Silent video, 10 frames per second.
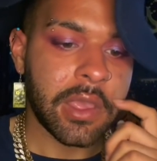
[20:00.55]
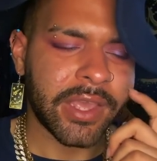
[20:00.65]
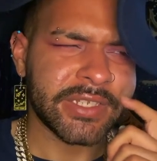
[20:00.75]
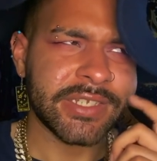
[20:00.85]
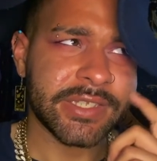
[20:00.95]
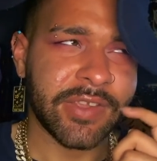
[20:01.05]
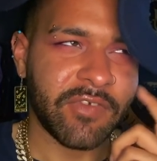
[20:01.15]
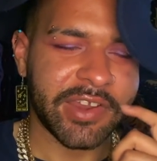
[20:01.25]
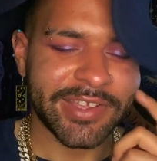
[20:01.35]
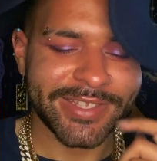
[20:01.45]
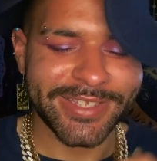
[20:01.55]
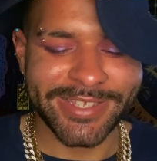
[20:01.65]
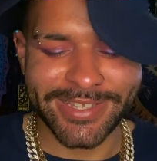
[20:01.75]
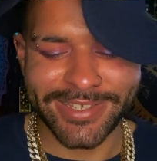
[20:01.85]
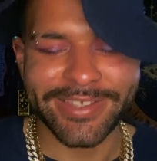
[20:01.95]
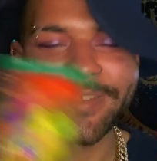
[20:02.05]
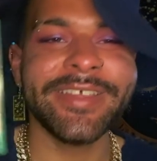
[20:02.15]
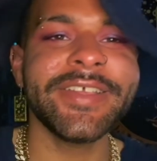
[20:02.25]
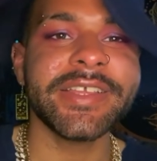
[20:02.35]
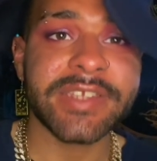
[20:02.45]
I did say finances.
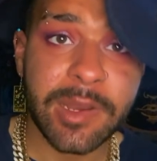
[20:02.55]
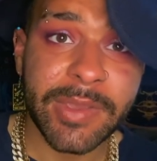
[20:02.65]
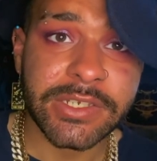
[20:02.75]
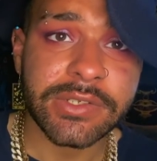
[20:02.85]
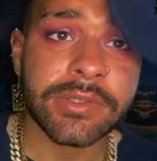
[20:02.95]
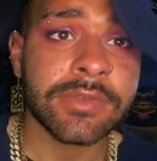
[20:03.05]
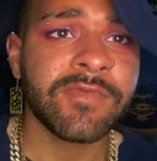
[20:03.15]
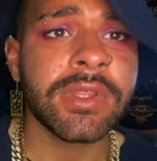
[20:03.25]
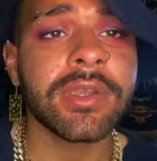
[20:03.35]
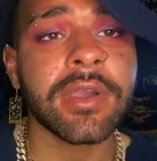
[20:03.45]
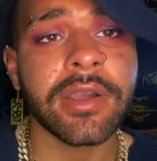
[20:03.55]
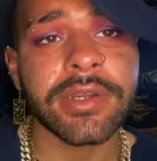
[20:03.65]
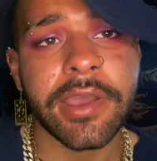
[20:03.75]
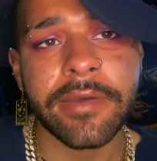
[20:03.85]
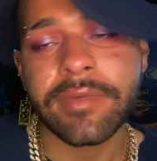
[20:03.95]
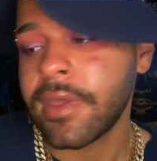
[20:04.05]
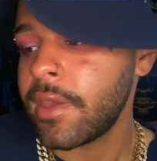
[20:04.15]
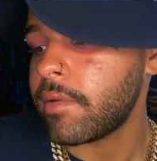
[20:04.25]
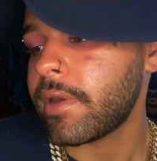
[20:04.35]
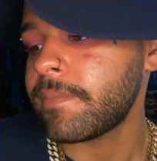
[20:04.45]
Ten of Pentacles, really good card to have,
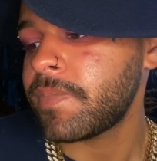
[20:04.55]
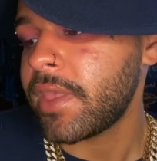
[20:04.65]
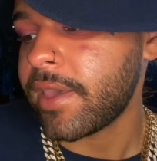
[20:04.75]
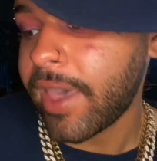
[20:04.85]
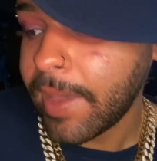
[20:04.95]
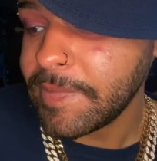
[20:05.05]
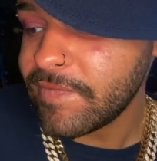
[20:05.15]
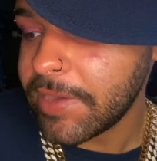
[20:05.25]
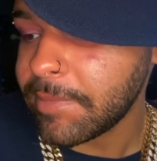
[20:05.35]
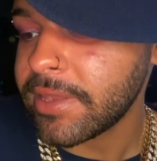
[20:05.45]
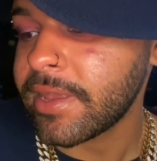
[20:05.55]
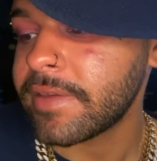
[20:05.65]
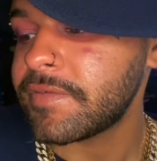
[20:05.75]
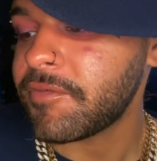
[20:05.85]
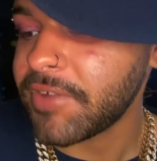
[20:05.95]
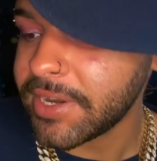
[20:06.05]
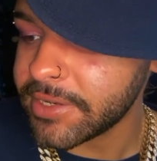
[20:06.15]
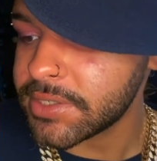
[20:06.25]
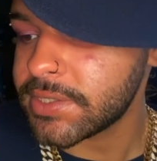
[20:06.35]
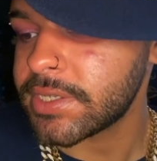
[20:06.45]
right? A happy family life,
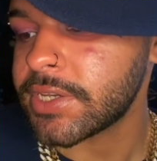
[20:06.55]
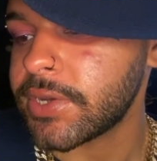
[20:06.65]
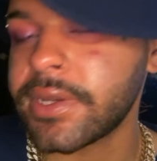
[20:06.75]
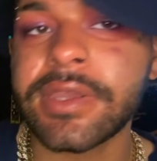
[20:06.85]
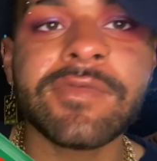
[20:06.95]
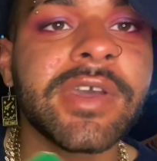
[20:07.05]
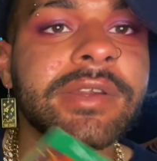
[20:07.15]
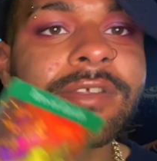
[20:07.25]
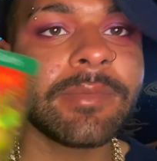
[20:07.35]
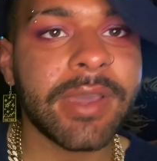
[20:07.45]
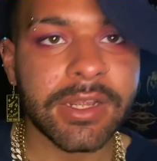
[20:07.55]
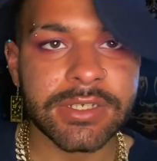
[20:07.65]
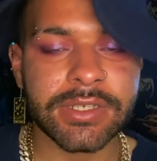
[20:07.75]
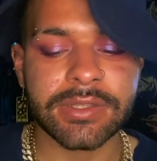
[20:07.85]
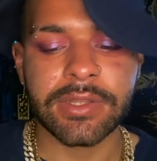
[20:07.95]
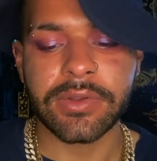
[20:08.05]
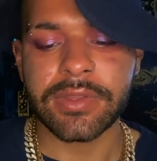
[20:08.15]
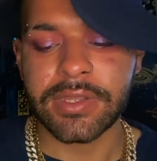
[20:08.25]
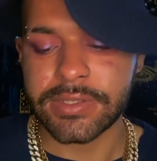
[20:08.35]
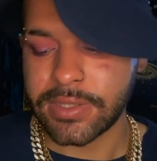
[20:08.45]
financial security, and finding the magic in little
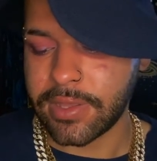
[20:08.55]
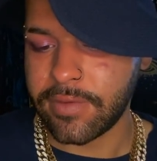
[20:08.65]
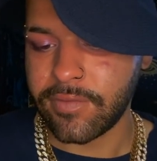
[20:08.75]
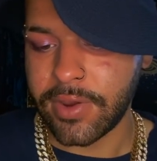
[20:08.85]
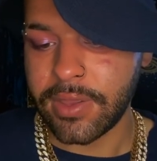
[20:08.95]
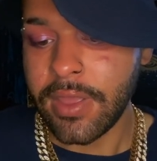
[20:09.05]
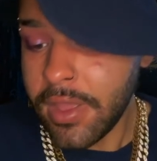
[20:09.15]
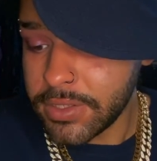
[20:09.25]
things in life, right?